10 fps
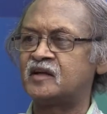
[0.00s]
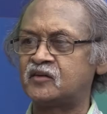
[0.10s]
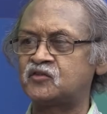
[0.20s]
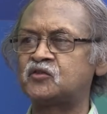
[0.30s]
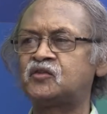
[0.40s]

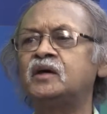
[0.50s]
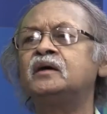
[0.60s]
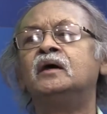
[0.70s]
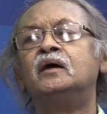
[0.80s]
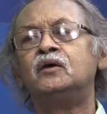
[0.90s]
That is to
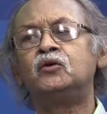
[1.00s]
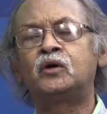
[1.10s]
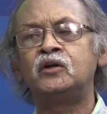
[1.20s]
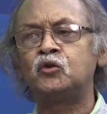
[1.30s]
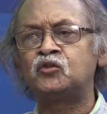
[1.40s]
say,
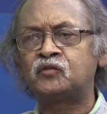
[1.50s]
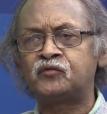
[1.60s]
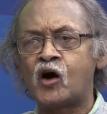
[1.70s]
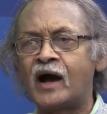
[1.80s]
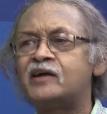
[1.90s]
you can use it
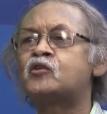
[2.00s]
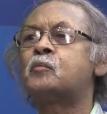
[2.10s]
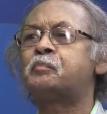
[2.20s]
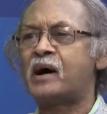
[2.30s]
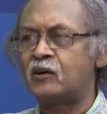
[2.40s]
for
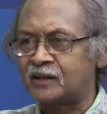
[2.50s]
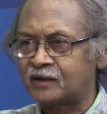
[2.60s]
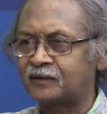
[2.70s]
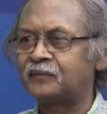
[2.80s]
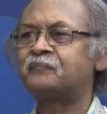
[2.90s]
hydropower